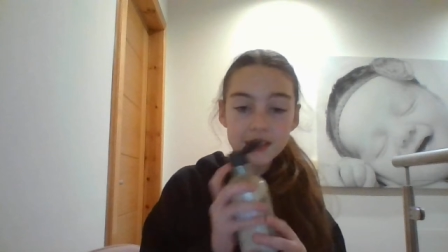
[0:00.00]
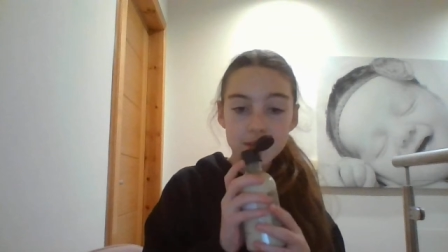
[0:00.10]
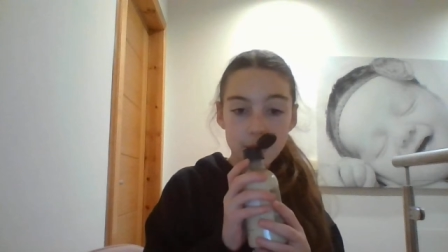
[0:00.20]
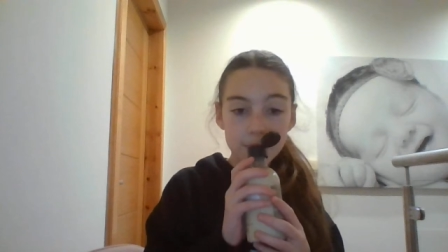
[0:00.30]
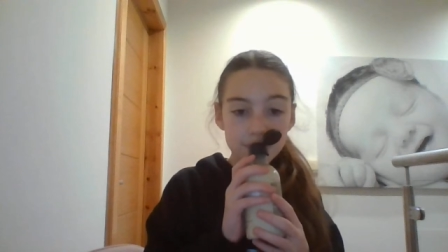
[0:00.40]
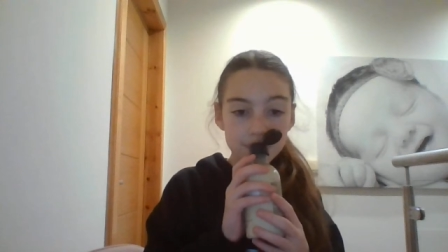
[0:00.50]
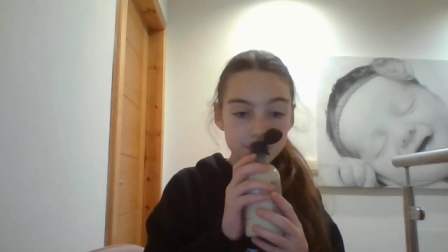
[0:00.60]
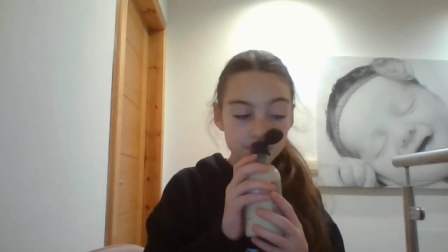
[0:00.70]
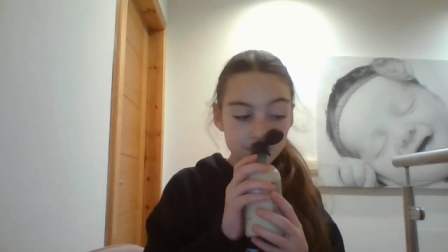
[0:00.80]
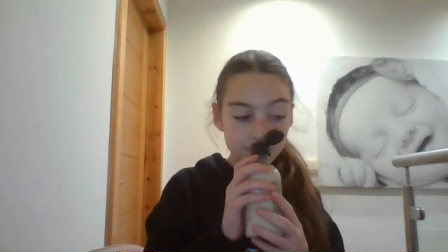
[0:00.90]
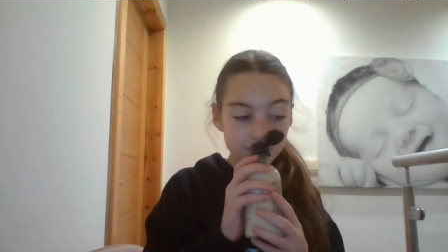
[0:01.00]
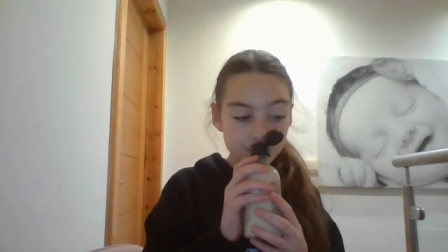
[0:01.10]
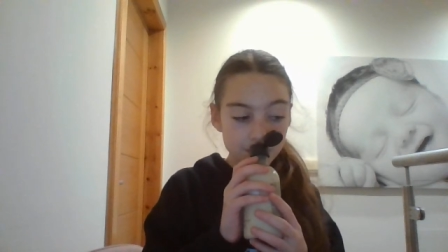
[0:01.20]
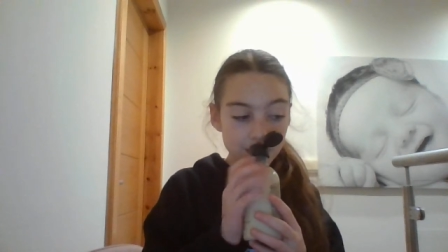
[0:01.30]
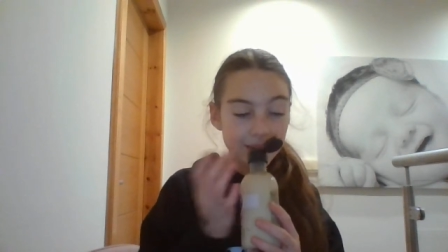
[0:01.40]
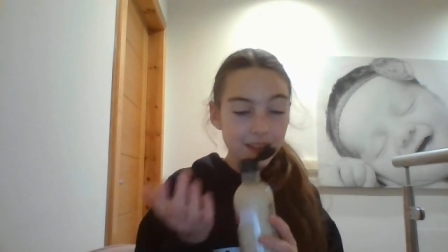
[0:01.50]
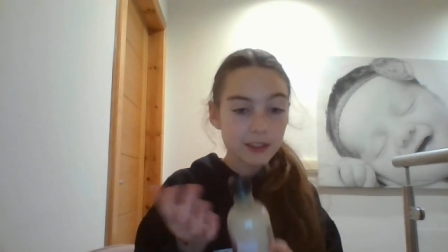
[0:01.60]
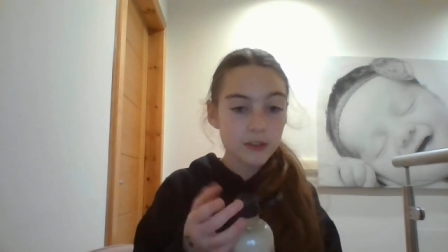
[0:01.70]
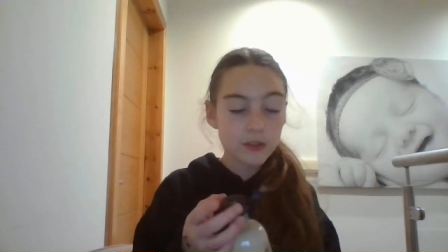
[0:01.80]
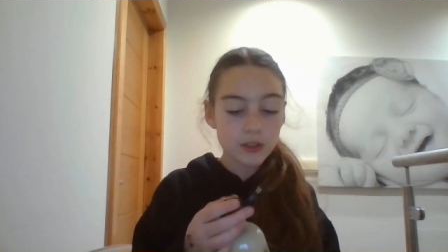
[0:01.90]
day so it's like
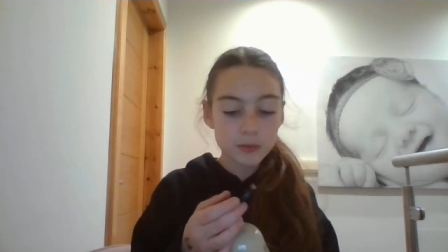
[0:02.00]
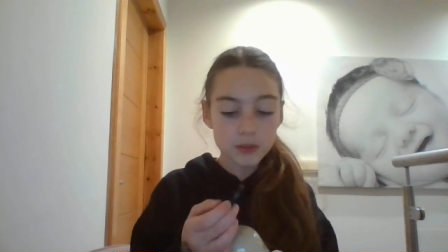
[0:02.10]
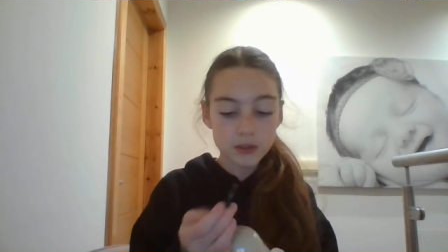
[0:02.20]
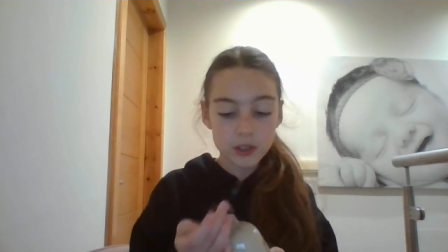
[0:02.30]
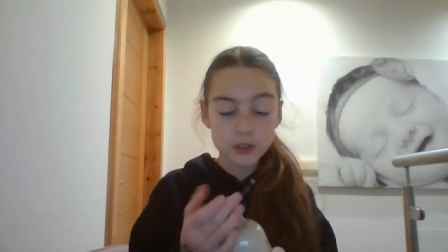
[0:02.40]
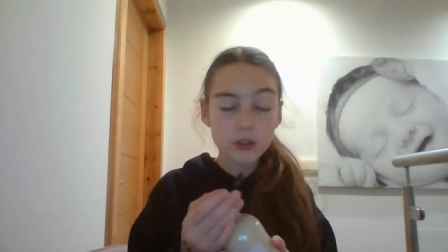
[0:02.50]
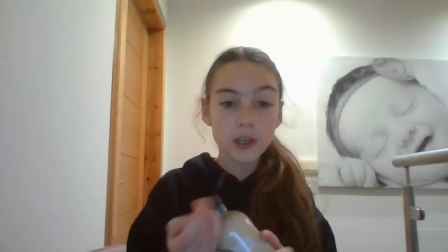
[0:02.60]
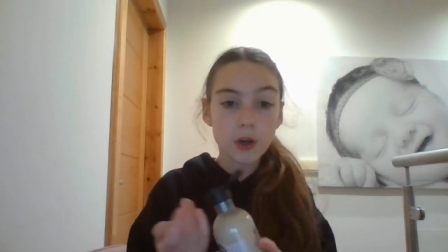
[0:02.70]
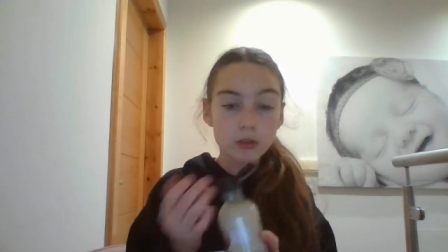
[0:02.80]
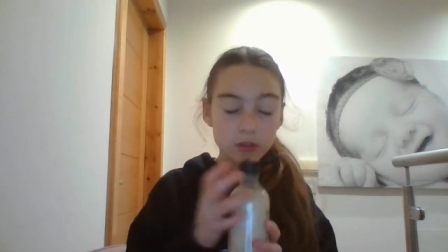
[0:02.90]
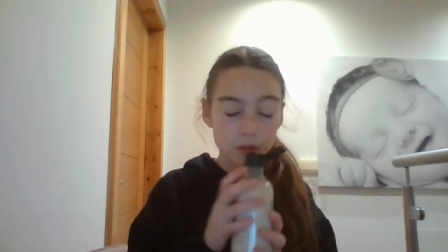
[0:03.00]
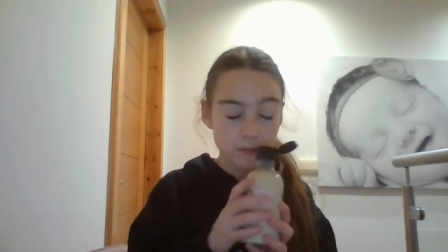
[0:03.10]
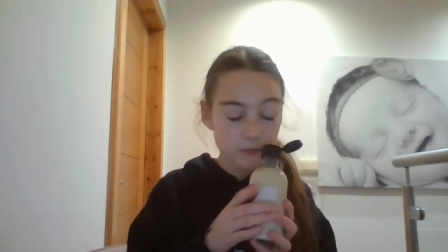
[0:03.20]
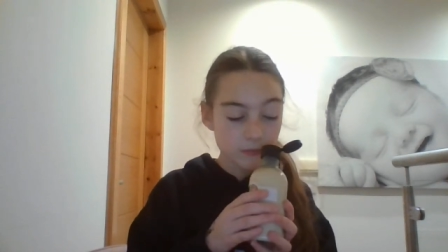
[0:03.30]
the new Christmas collection or like autumn.